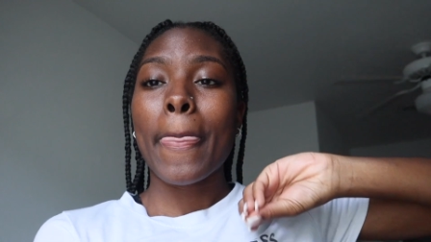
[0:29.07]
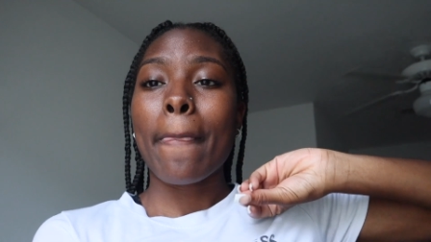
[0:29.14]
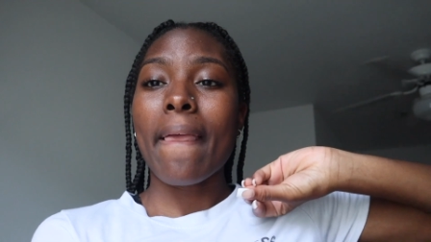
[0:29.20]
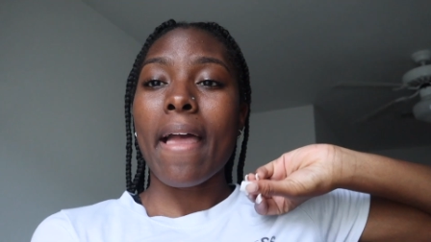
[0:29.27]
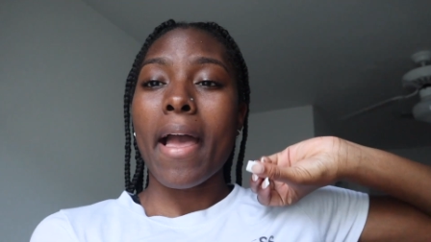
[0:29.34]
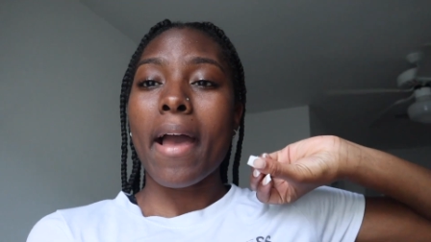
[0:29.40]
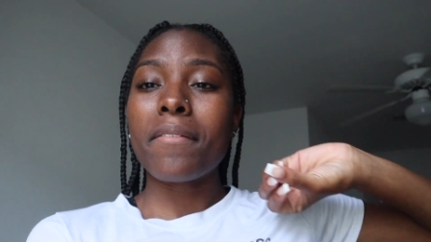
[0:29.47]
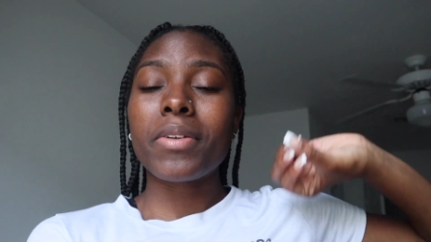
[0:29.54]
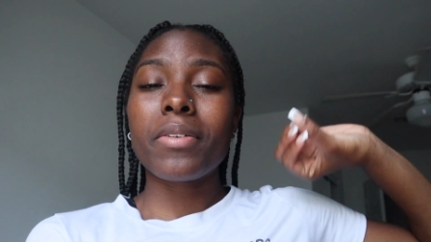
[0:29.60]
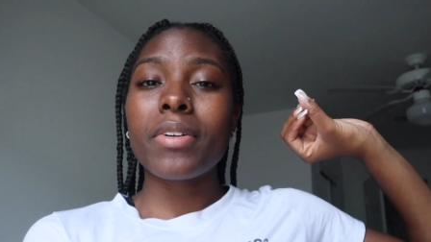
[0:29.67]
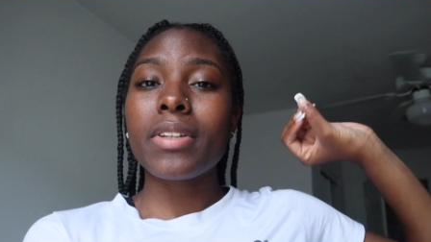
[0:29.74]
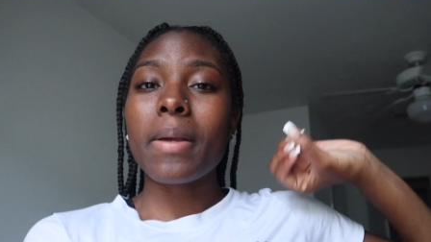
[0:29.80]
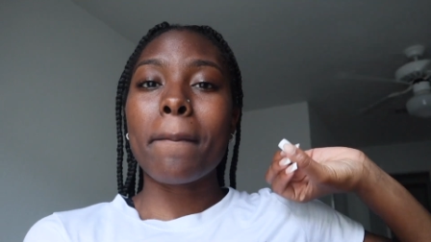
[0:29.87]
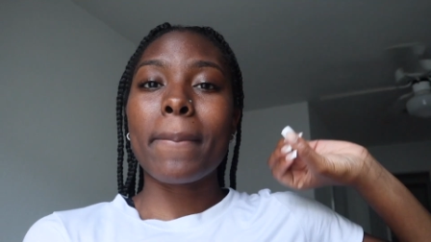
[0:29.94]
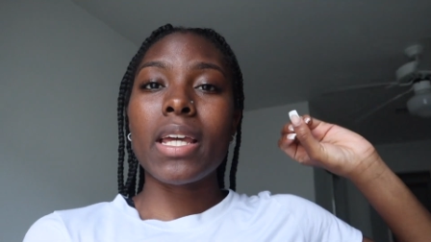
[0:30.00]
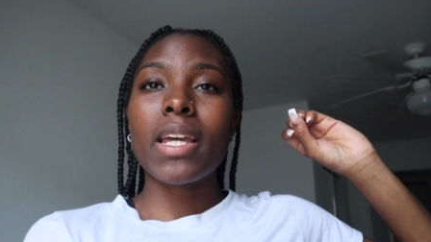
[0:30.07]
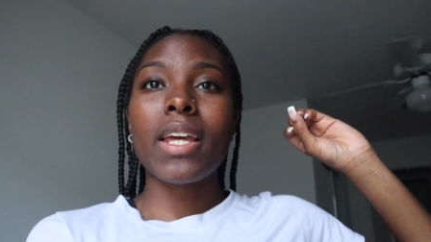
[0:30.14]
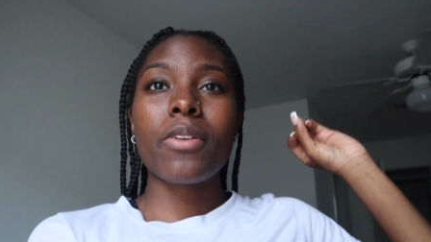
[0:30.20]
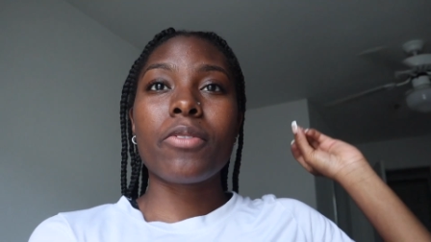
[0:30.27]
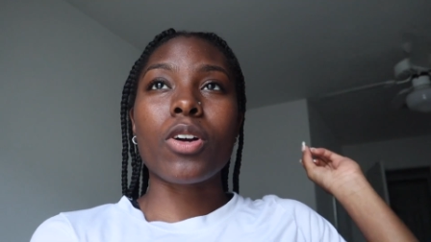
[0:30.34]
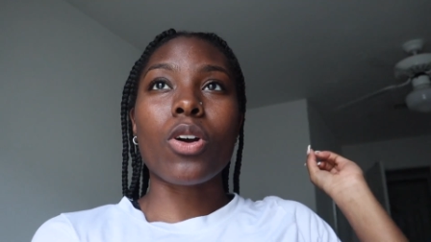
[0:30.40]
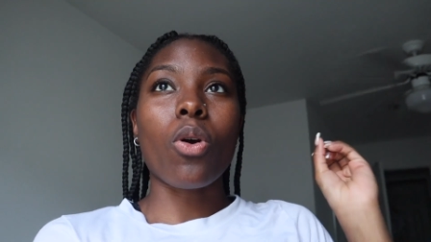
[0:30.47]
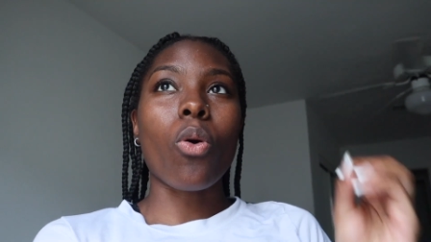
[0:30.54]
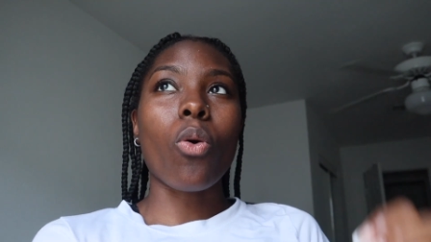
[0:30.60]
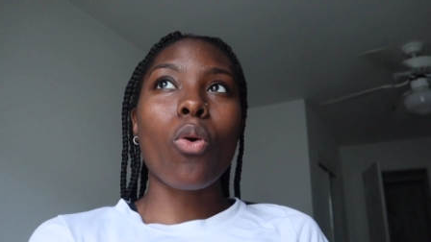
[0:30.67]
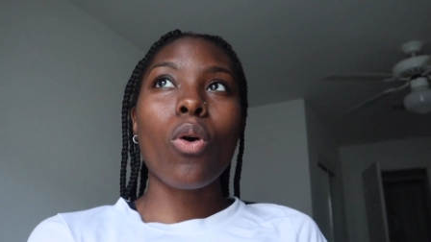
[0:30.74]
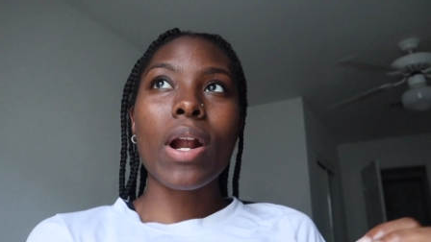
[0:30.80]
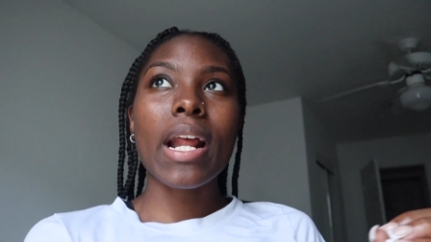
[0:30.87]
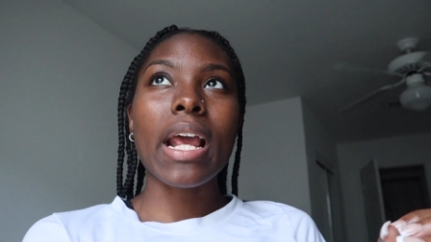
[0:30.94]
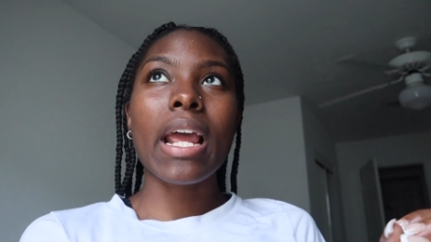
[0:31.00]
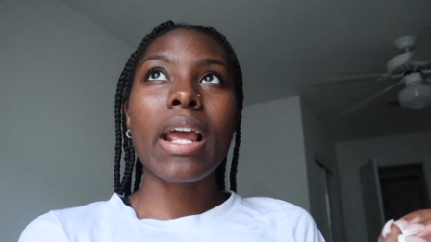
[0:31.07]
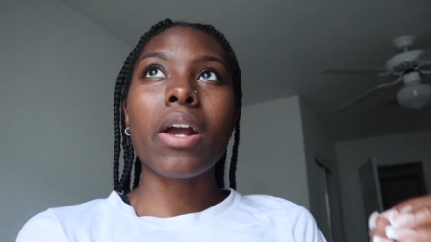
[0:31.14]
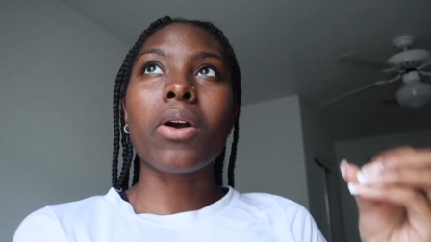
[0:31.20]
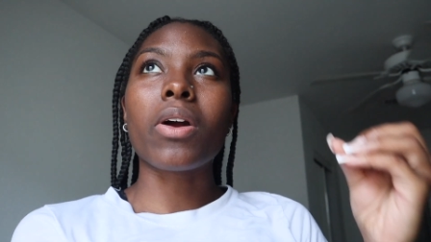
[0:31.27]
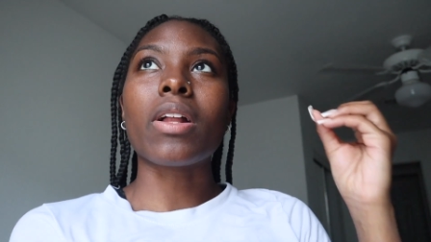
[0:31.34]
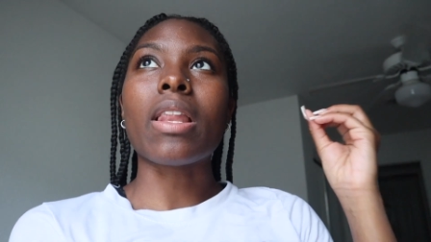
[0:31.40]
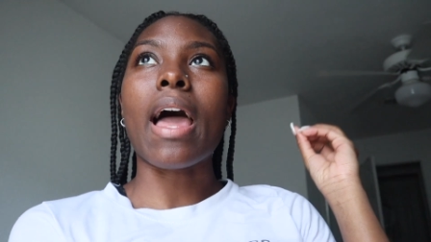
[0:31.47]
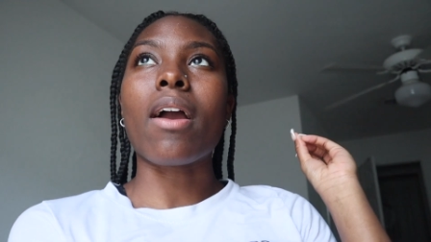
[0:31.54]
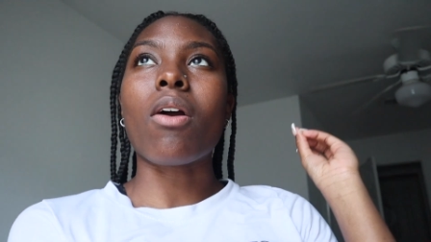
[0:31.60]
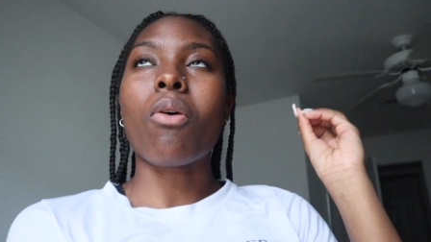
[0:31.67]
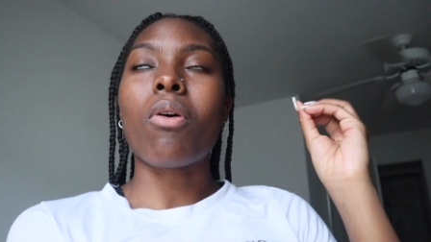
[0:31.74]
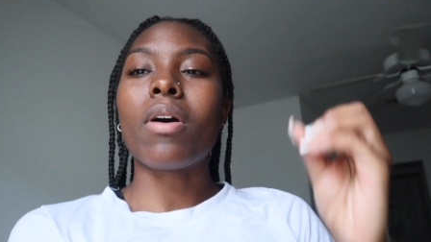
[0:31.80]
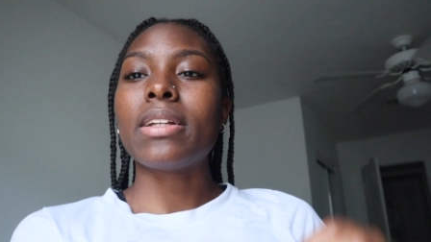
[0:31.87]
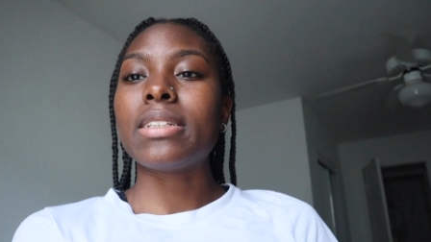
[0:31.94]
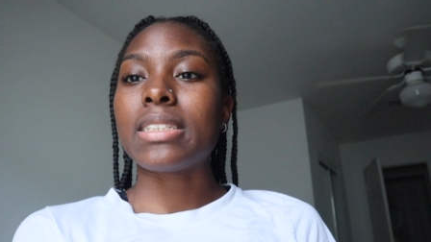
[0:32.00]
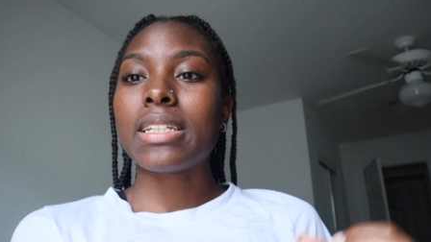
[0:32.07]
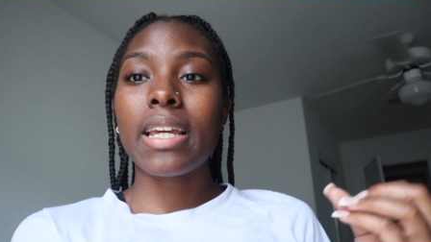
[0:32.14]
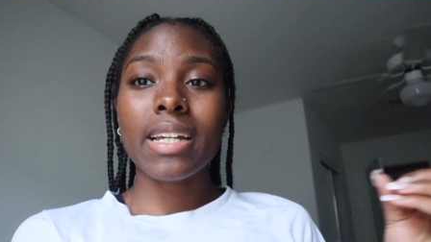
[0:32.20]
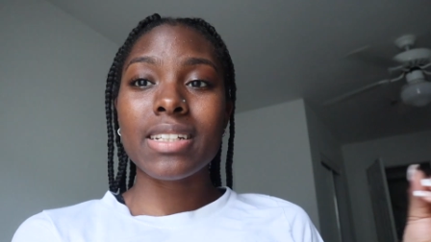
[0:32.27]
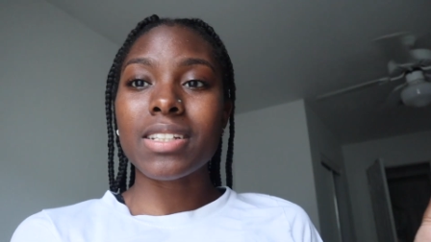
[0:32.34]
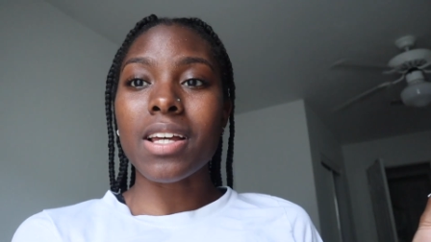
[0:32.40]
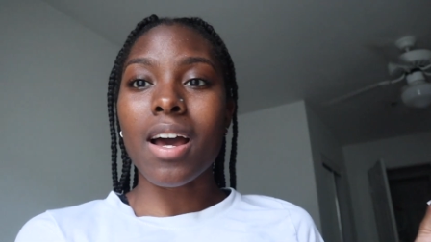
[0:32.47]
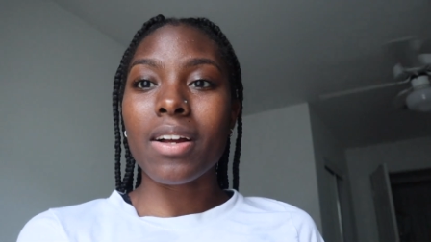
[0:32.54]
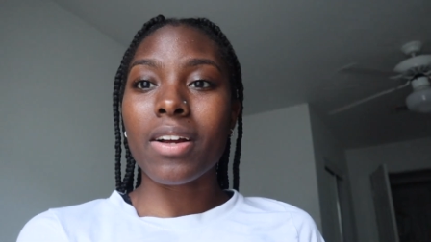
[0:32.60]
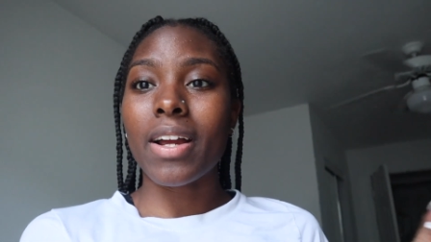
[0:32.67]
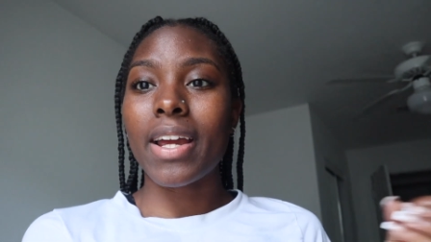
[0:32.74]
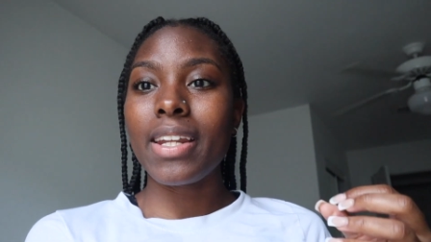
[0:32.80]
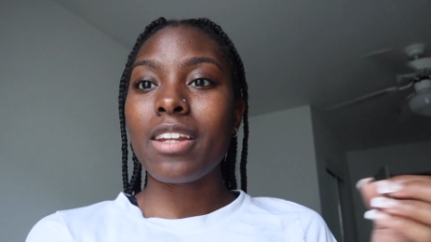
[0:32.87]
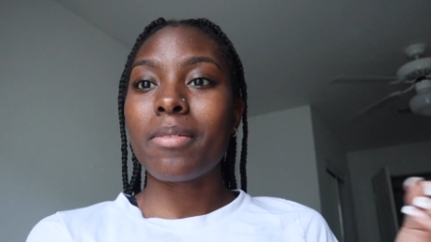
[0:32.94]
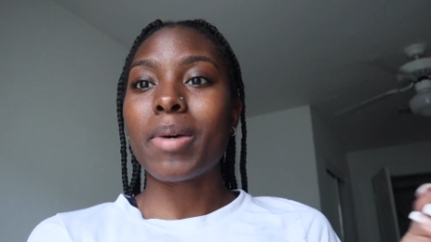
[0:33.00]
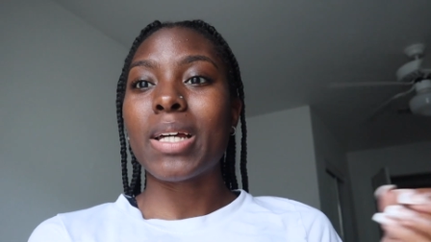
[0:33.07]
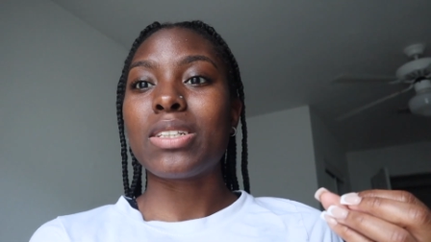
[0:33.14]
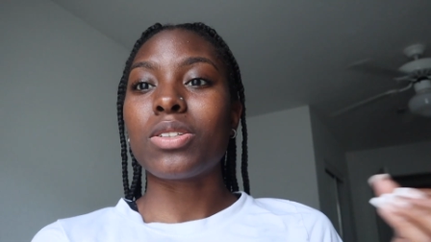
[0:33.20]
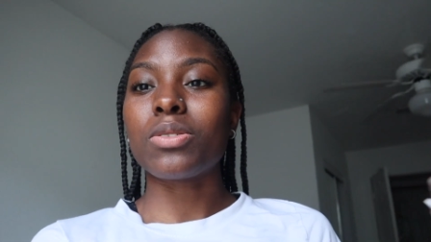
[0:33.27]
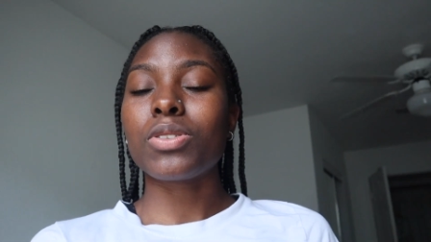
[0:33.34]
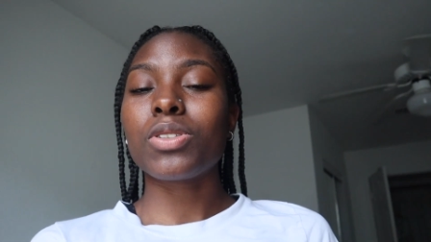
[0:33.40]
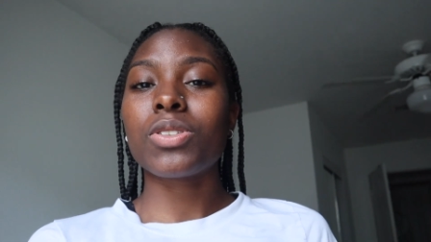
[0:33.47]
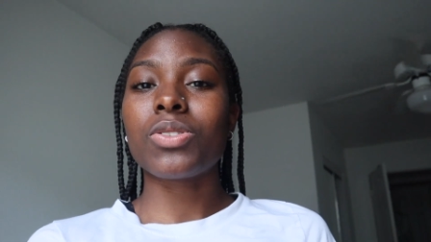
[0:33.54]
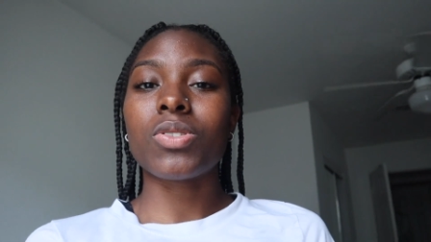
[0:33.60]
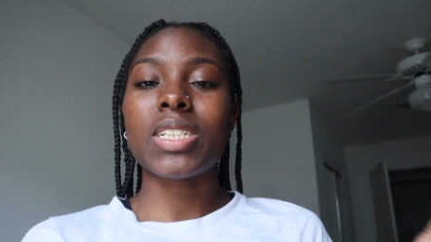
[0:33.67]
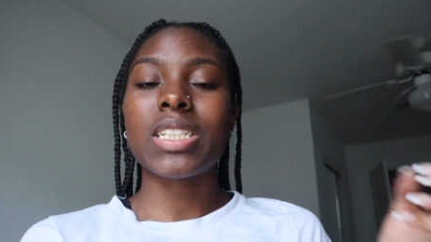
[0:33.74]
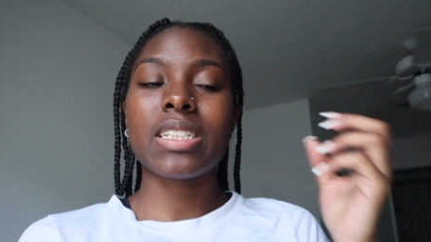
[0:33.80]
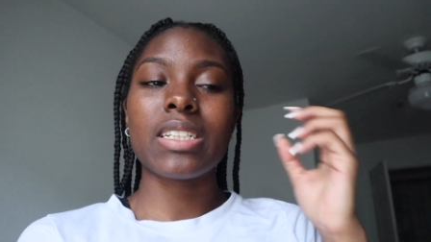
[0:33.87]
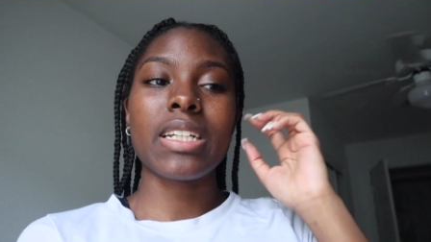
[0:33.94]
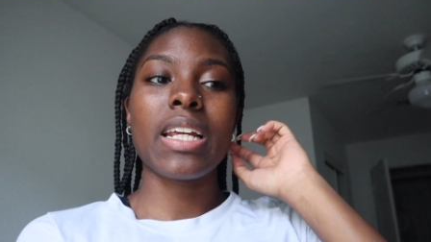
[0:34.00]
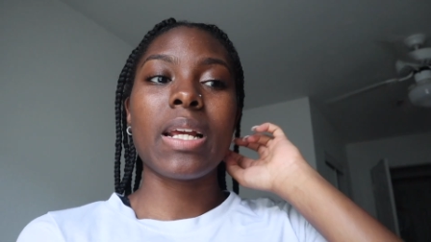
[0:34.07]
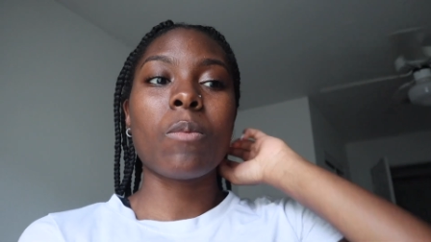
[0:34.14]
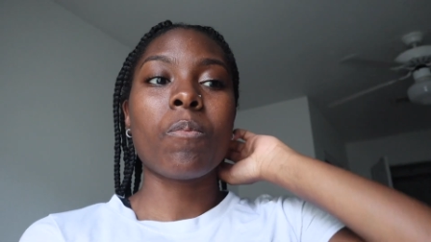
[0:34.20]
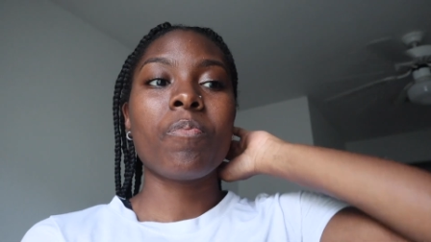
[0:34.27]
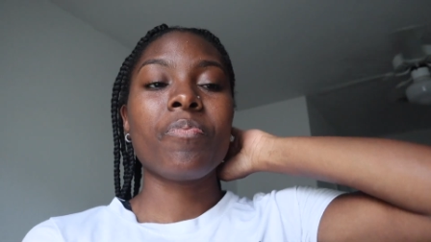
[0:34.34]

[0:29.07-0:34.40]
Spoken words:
I haven't really been recording or like on TikTok or any of my socials recently.